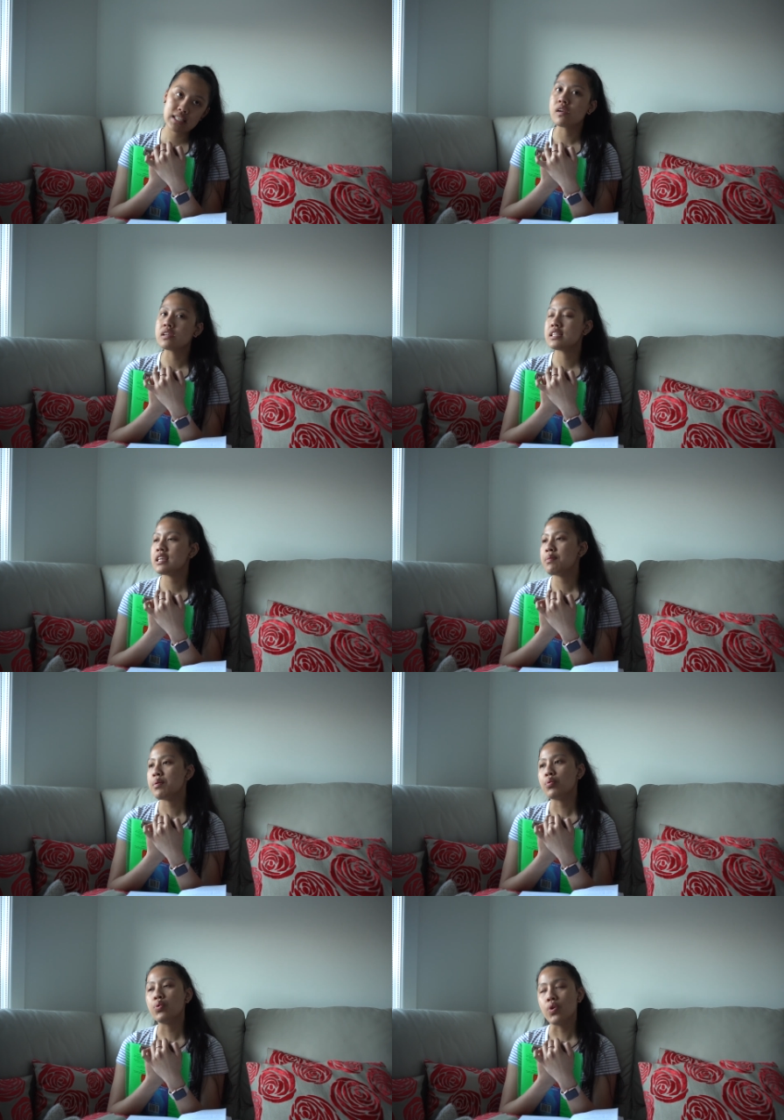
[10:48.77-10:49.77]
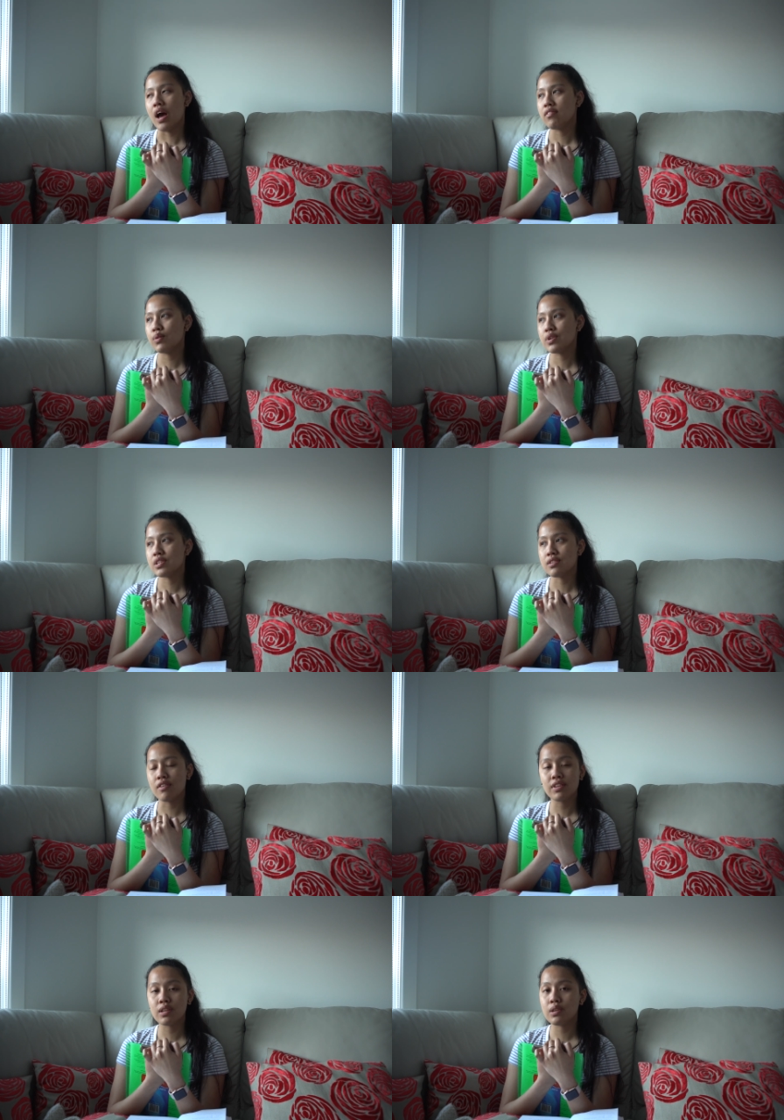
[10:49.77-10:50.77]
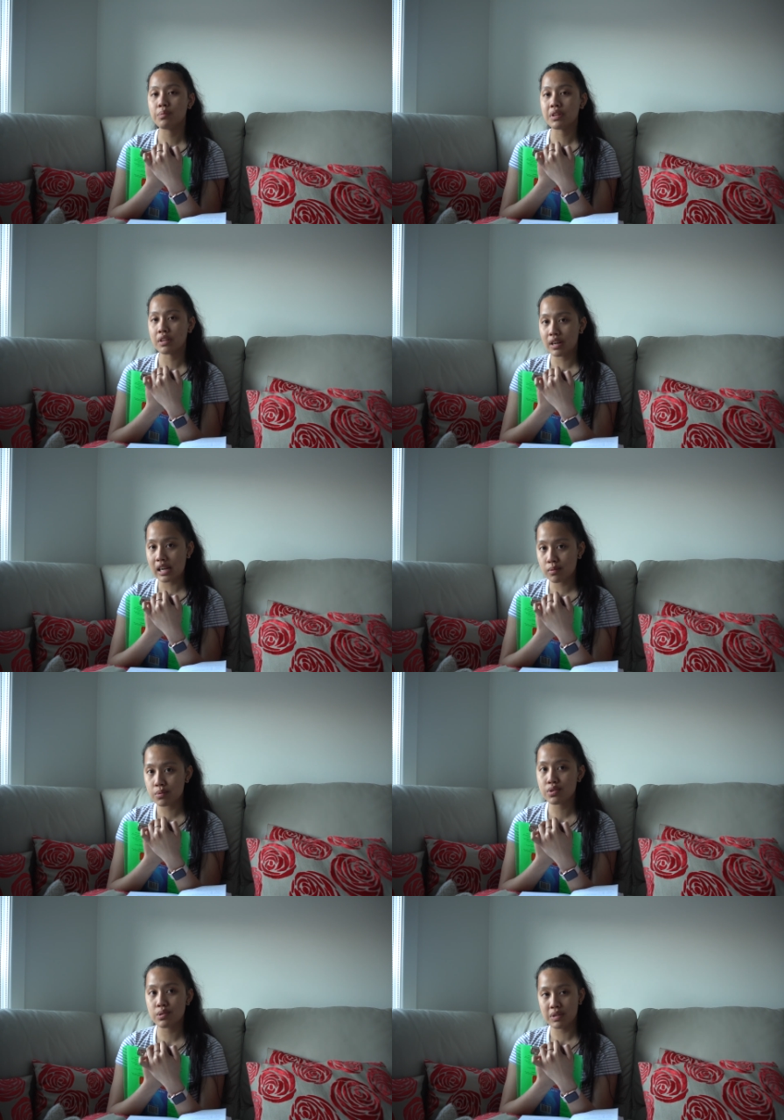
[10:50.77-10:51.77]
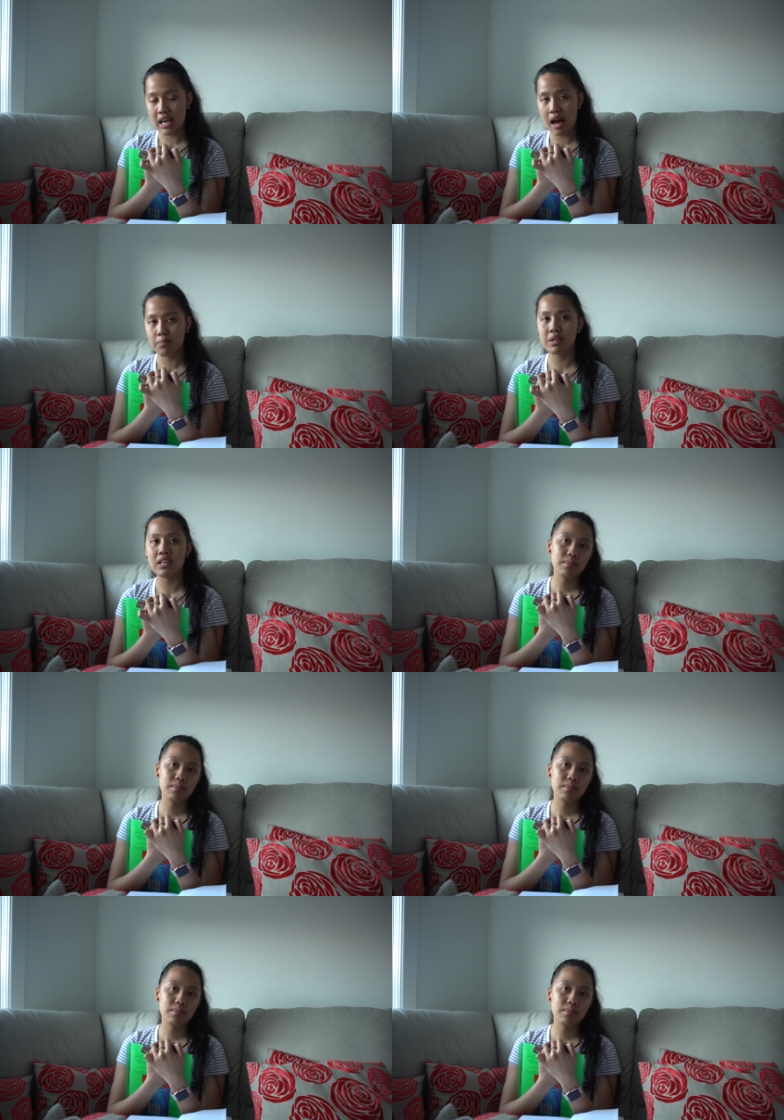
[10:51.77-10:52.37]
or you see people who have it worse off than you but they're able to be happy,